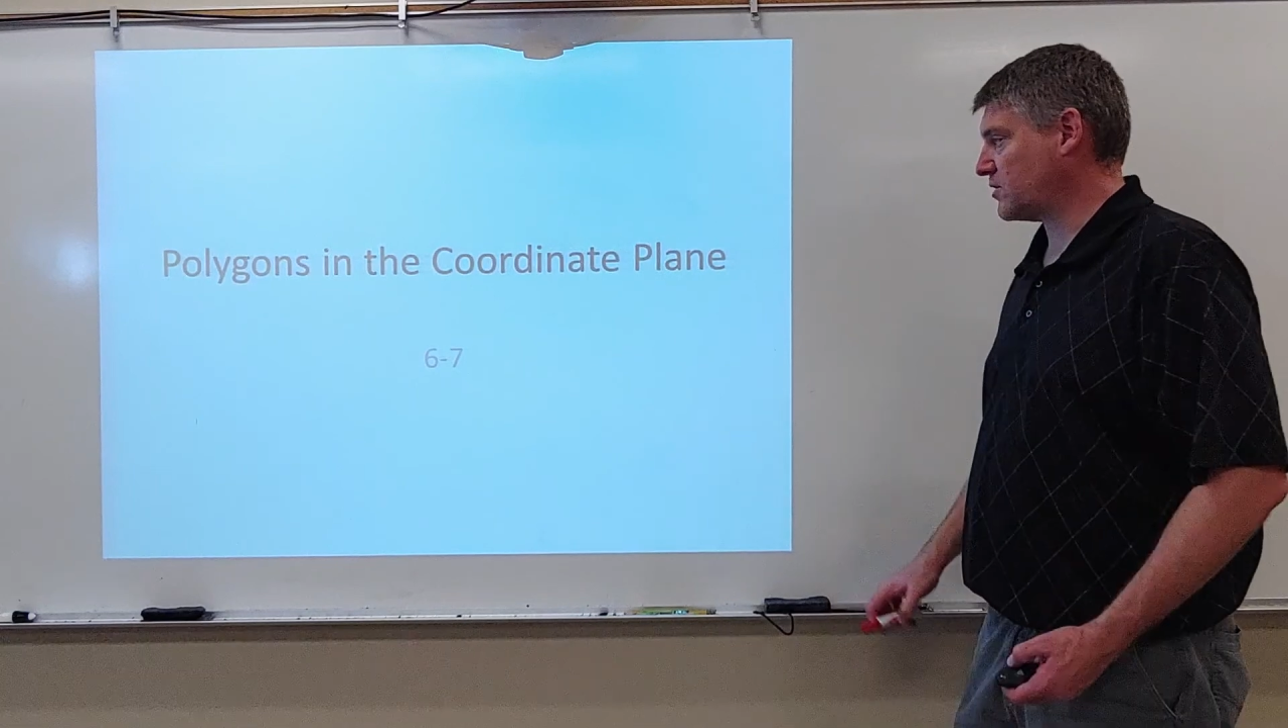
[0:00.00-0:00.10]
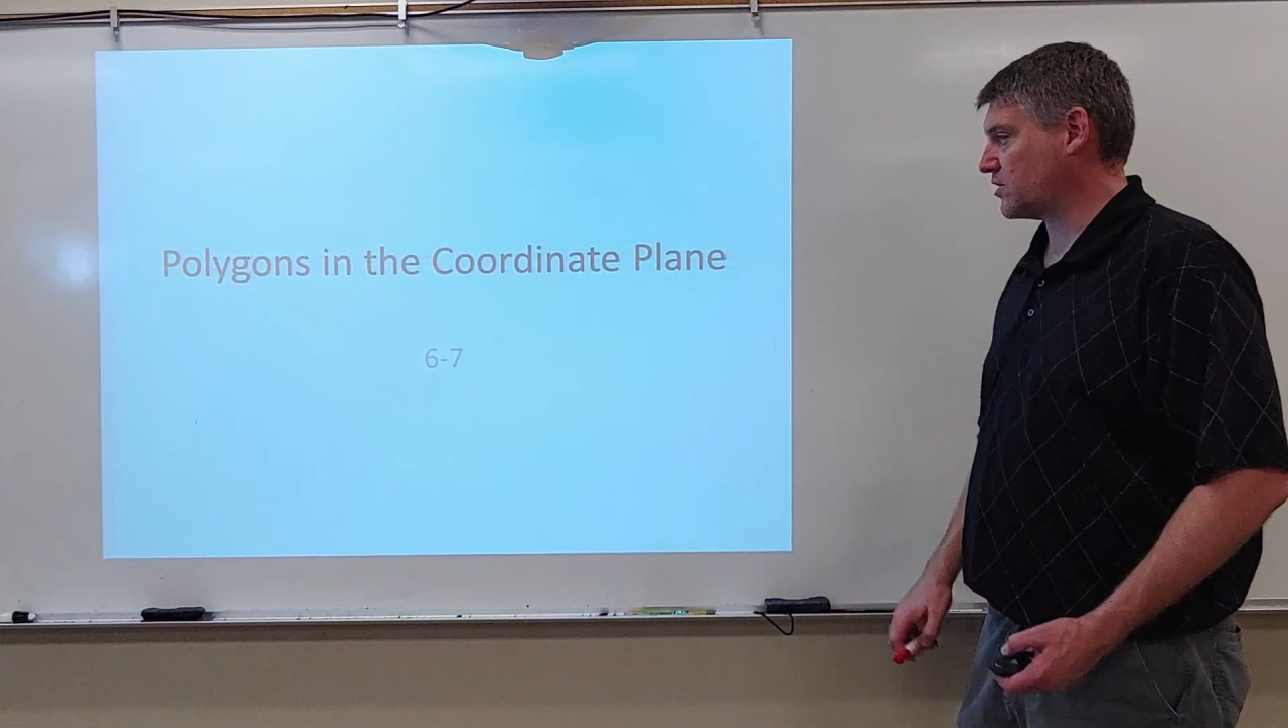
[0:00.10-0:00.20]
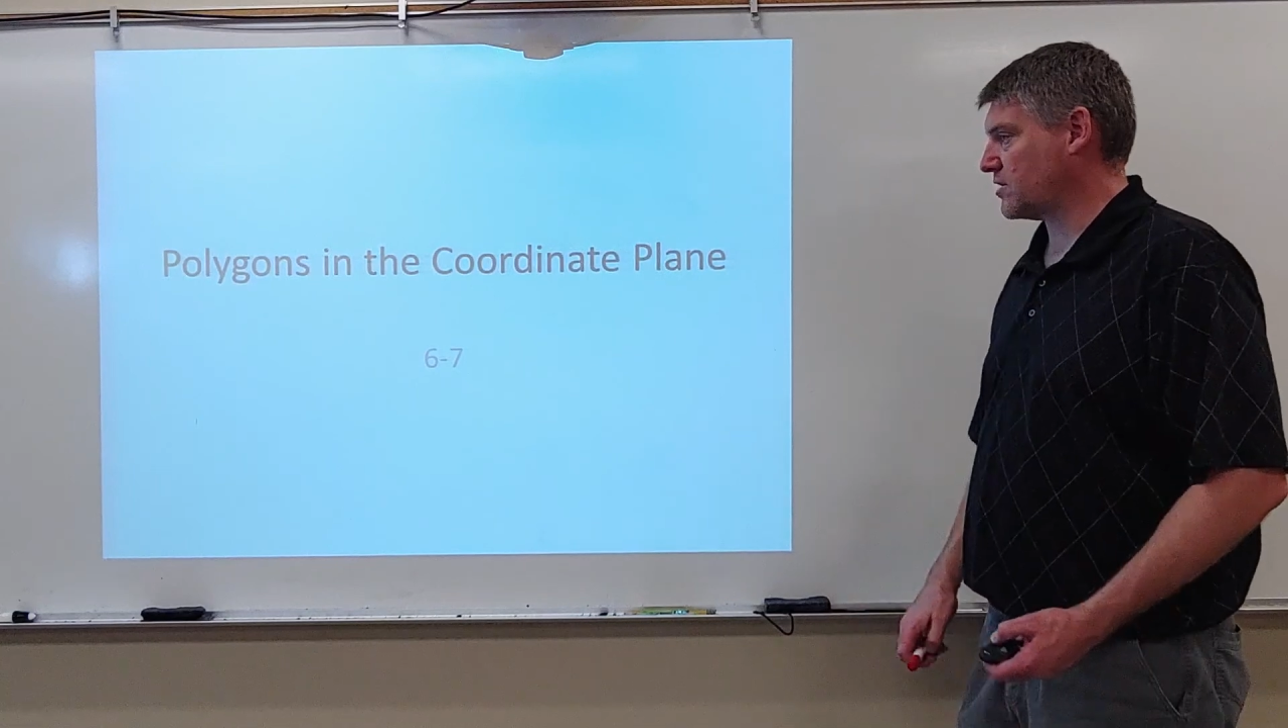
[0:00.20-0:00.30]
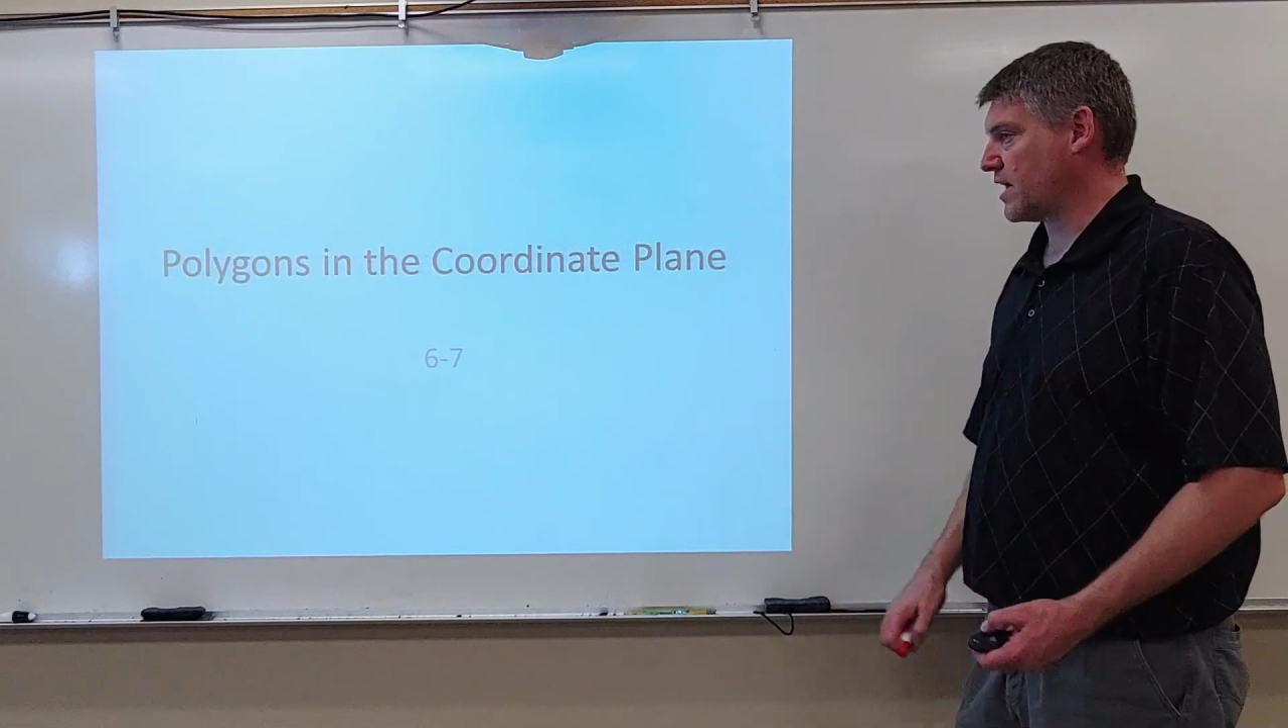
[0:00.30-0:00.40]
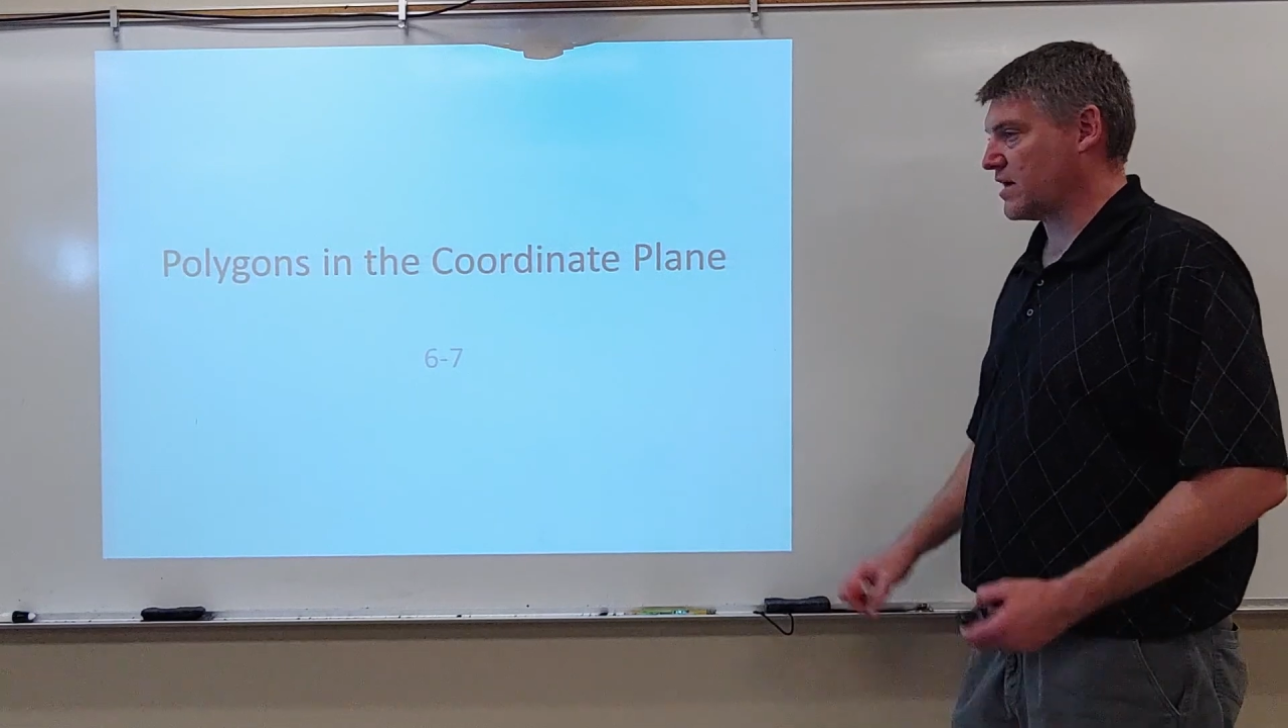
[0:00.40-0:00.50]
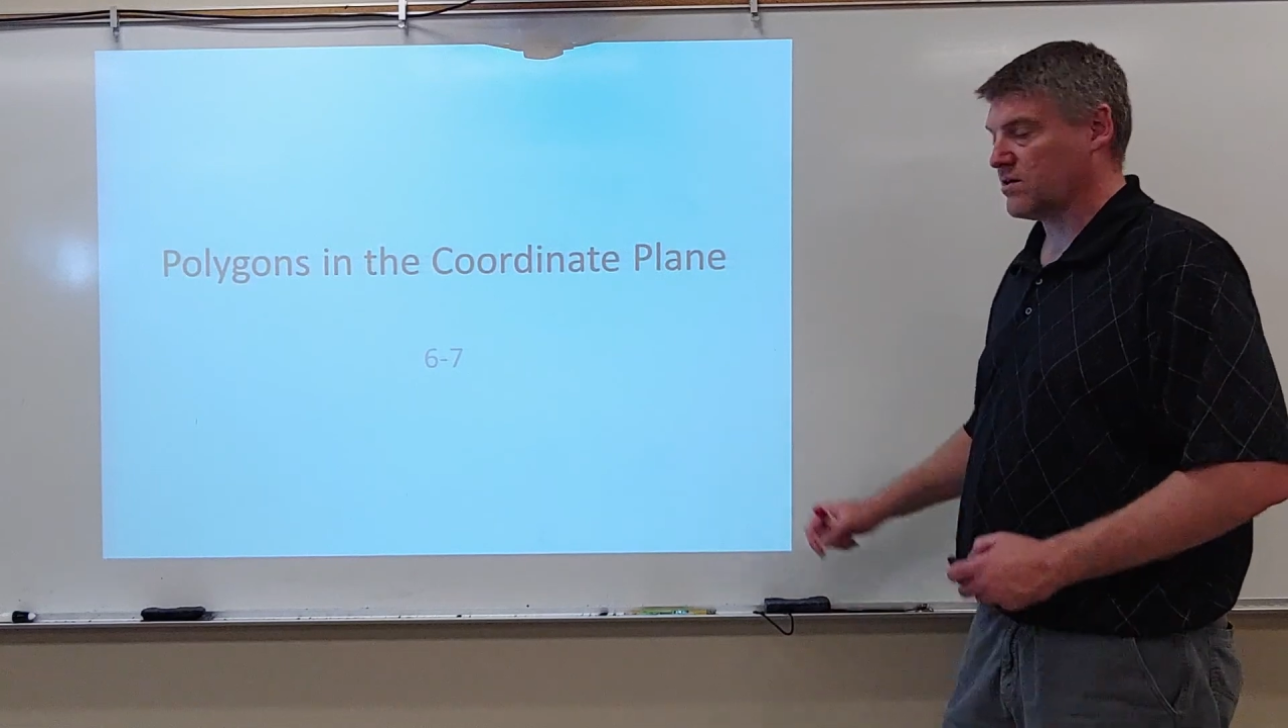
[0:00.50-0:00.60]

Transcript: sure that